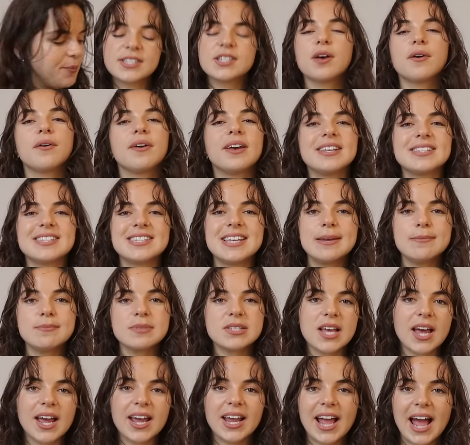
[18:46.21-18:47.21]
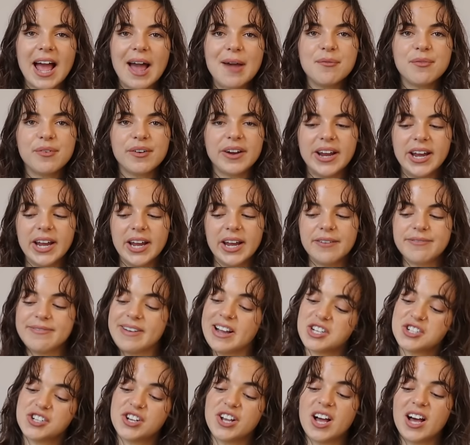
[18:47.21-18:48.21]
So it seems like every
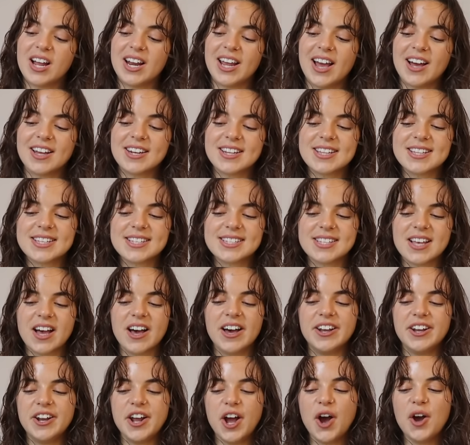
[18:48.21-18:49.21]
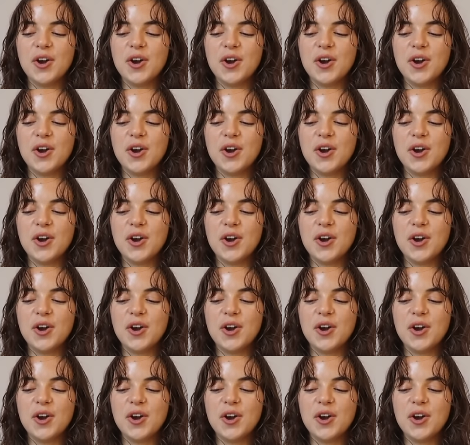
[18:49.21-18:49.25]
fashion girly under the sun